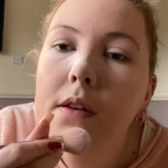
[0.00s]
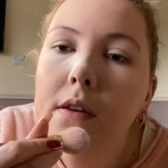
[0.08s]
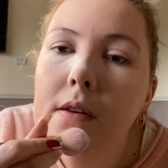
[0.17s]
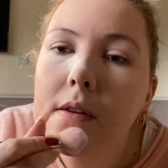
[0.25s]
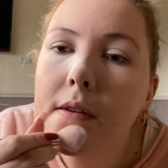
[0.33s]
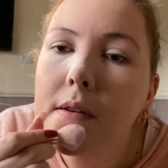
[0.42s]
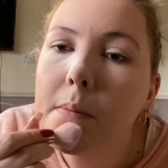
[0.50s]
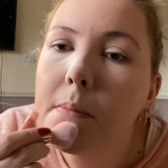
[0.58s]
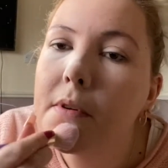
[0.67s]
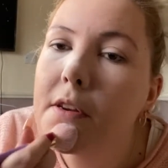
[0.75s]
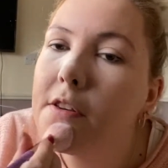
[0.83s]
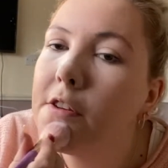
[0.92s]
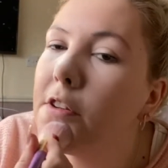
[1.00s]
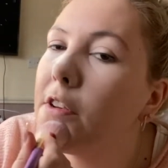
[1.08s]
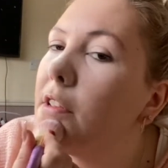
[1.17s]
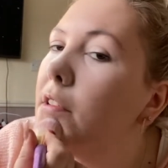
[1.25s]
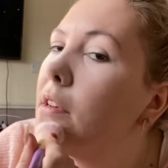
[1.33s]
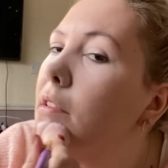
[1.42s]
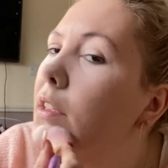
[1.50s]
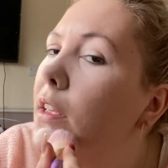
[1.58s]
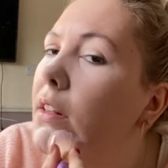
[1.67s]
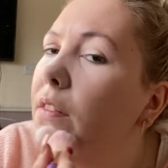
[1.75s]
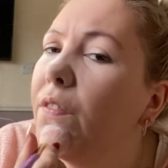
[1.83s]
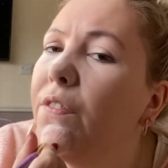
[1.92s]
and my chin
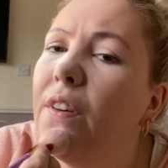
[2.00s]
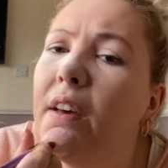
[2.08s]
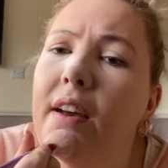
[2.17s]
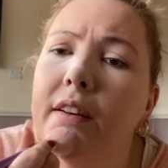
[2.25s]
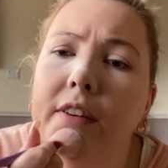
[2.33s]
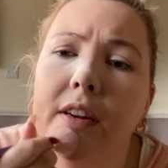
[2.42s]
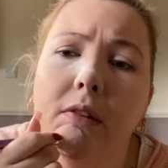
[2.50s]
gets very